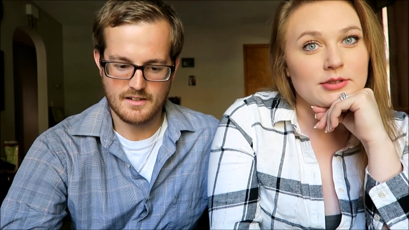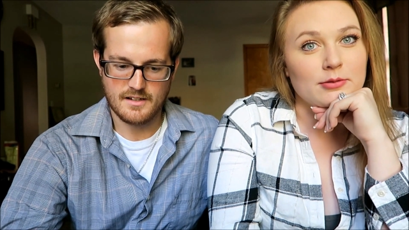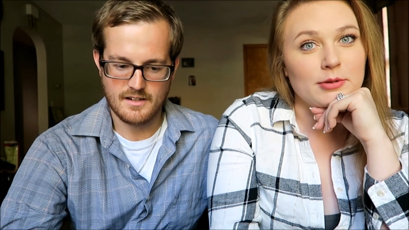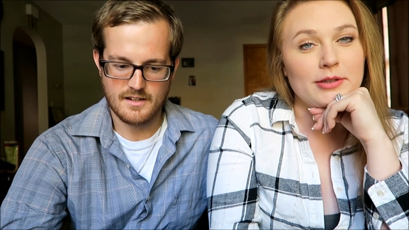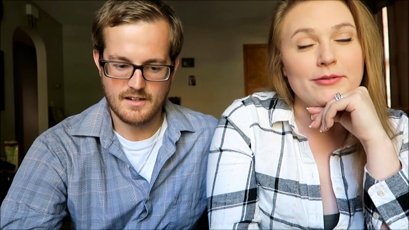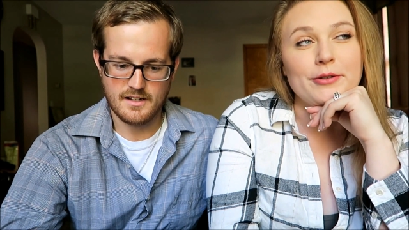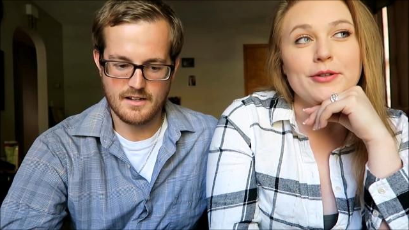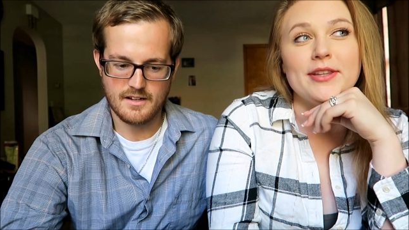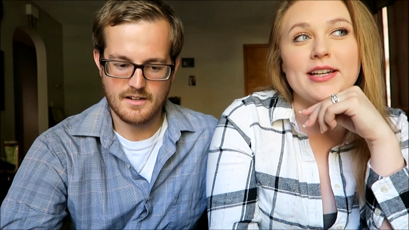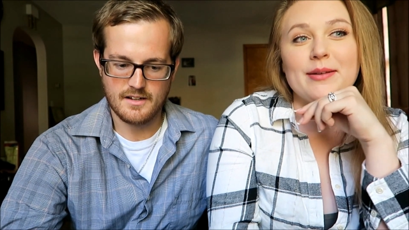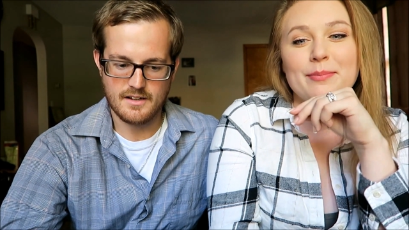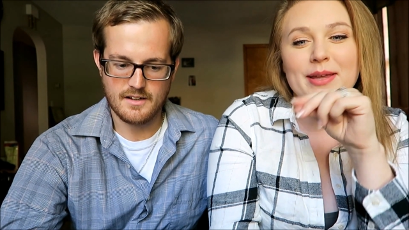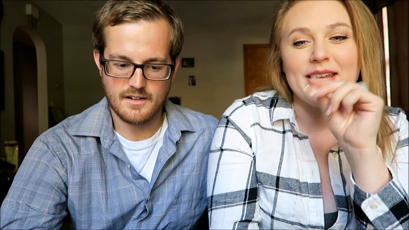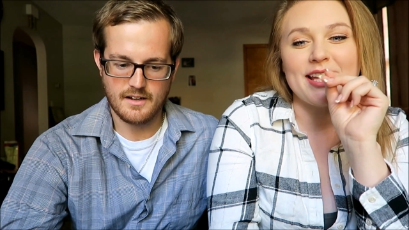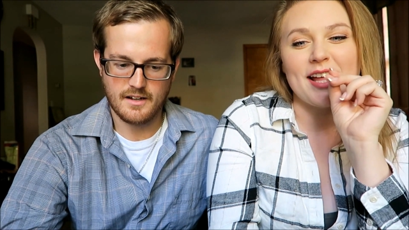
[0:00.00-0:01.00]
Speaker 1: One food that I
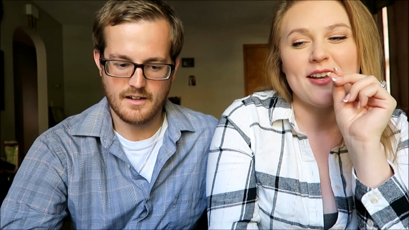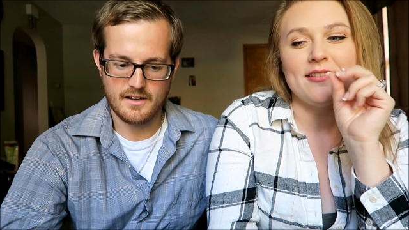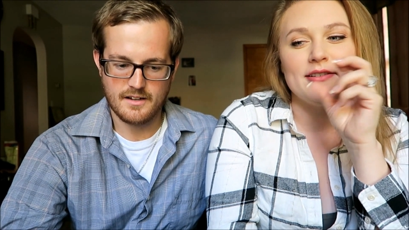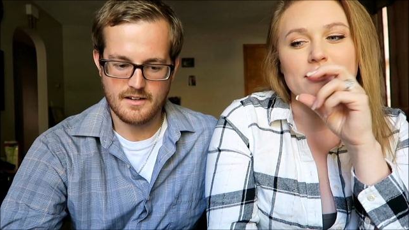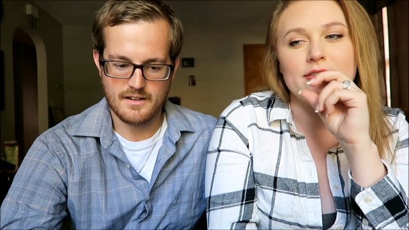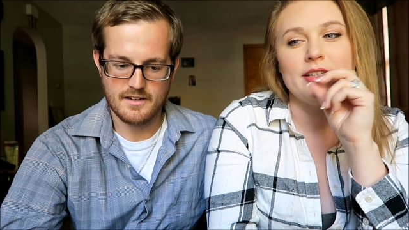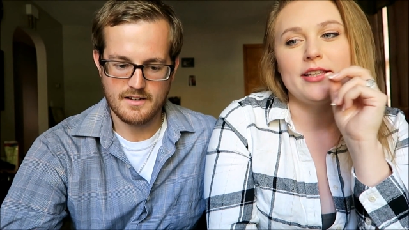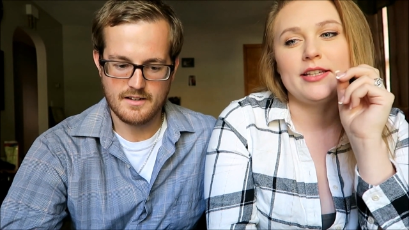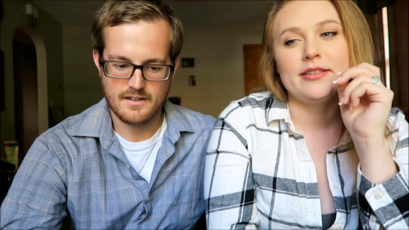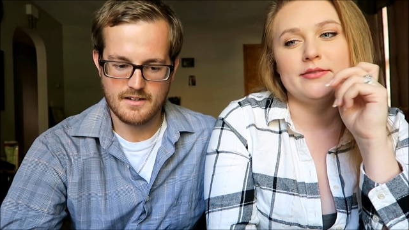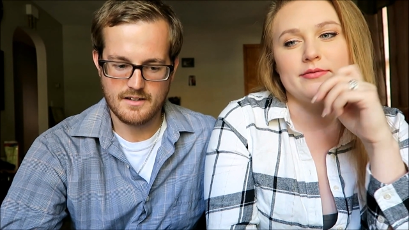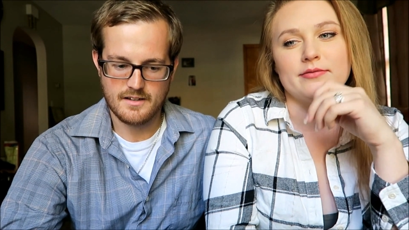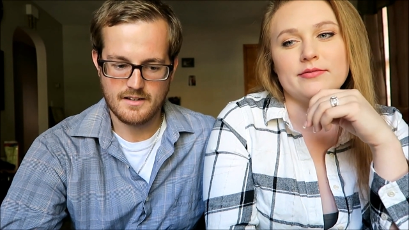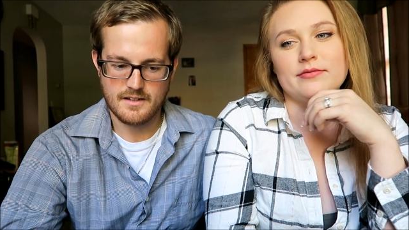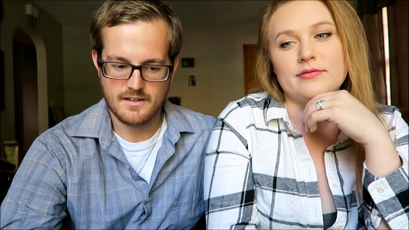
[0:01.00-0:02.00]
pick out of everything.
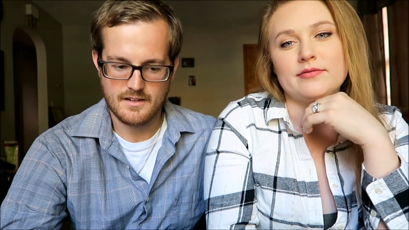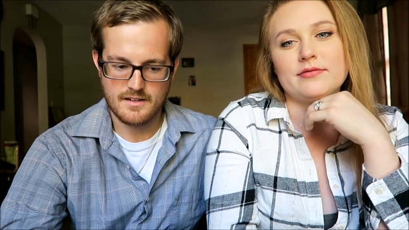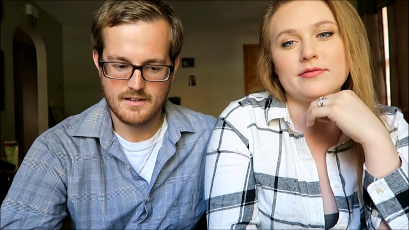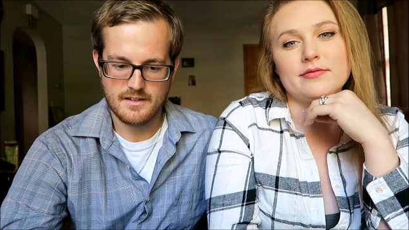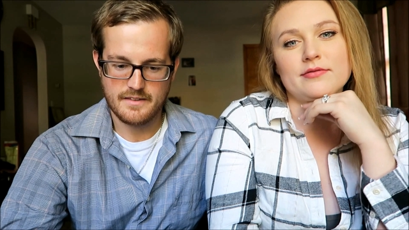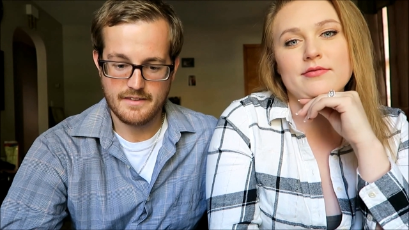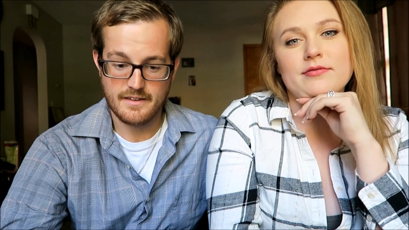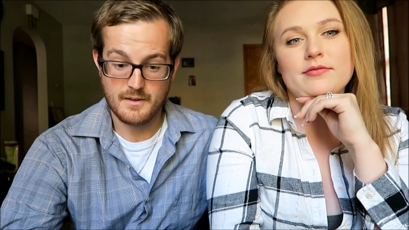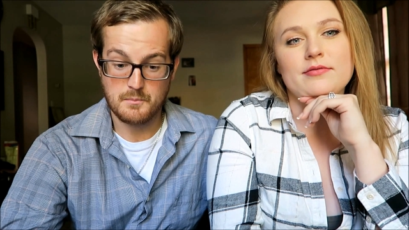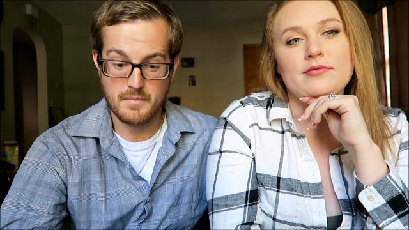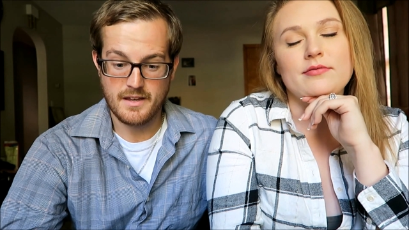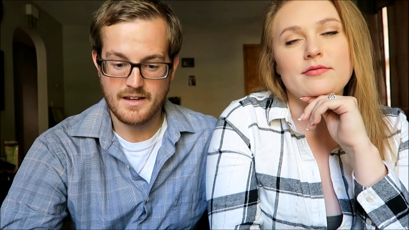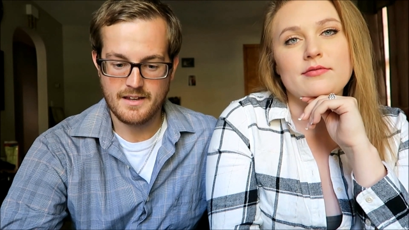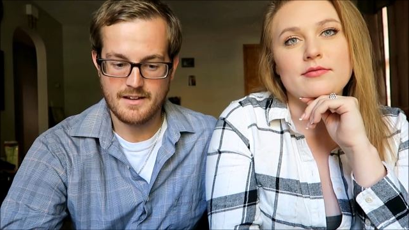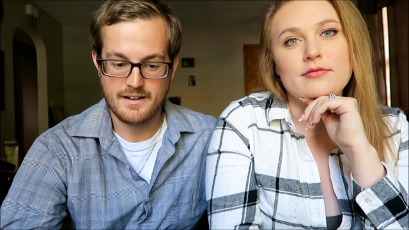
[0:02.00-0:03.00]
Speaker 2: That you
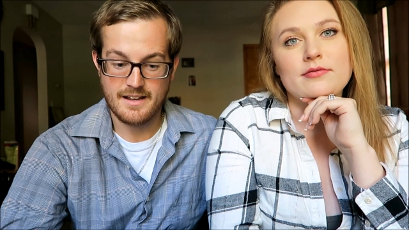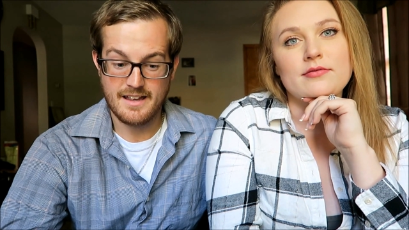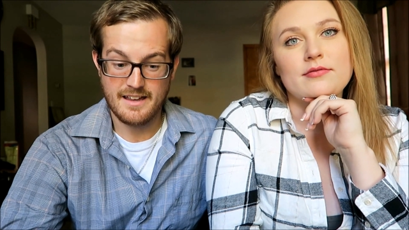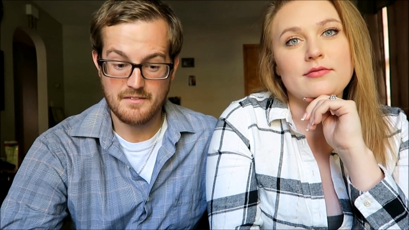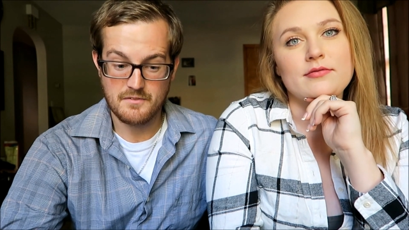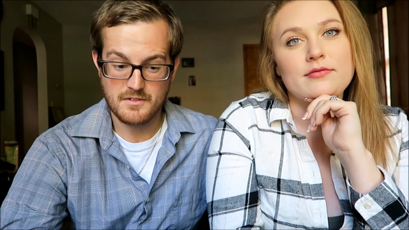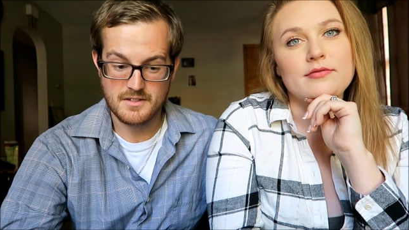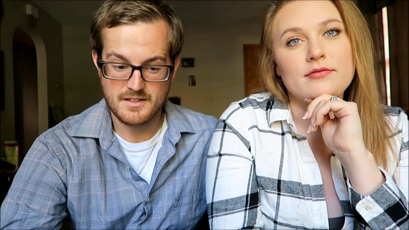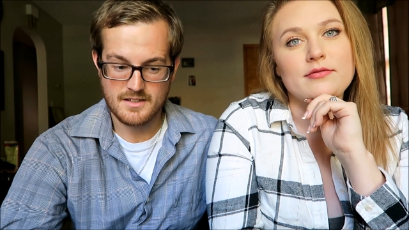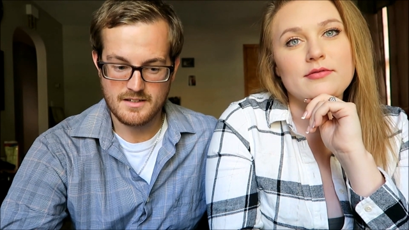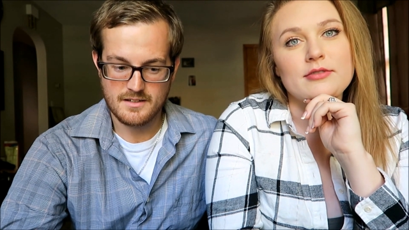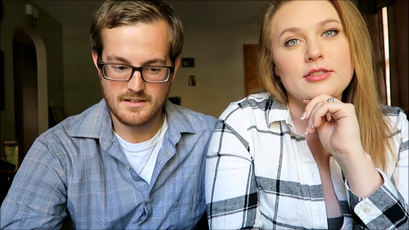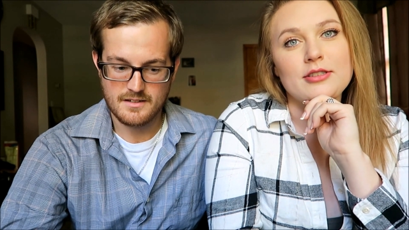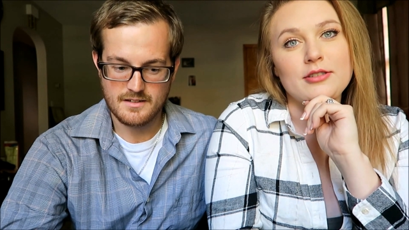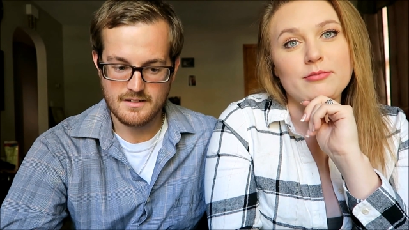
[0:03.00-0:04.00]
pick out of everything?
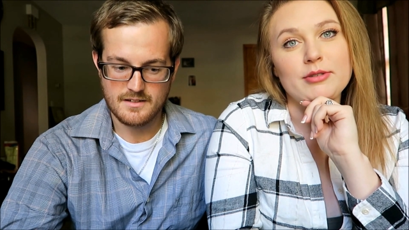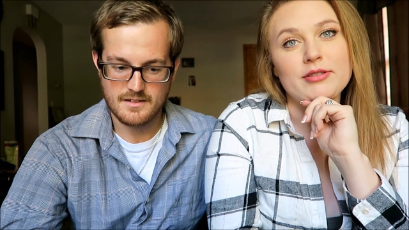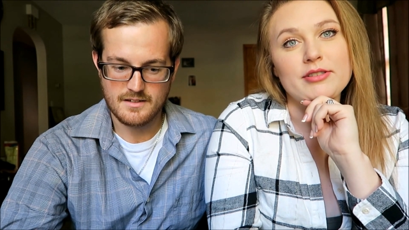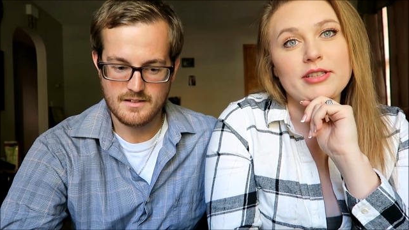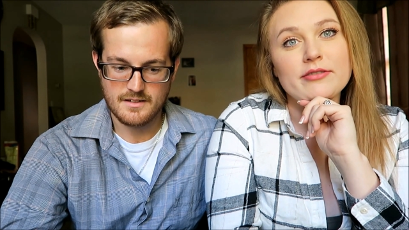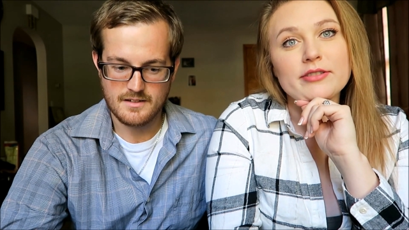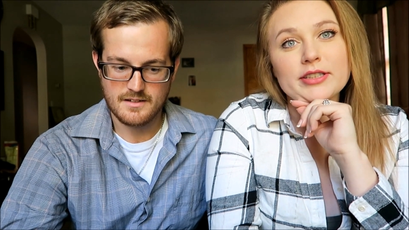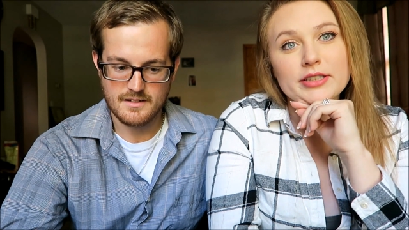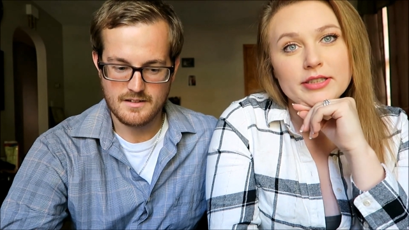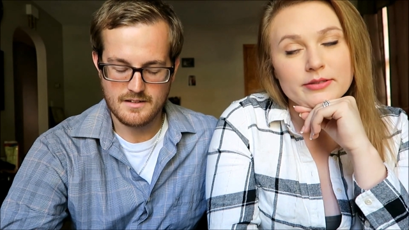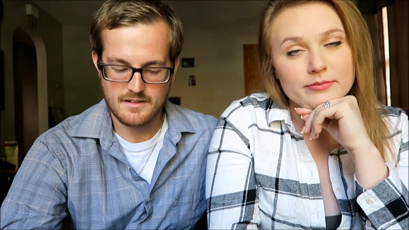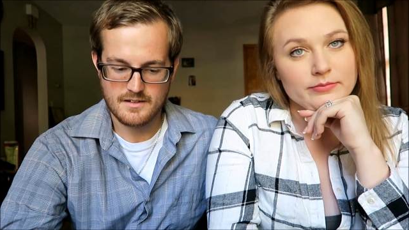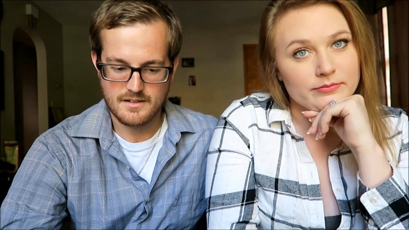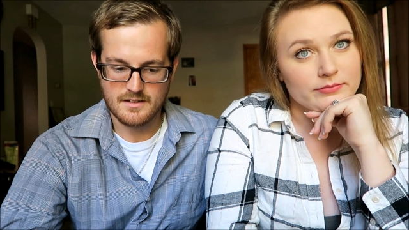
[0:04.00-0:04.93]
Speaker 1: Almost everything.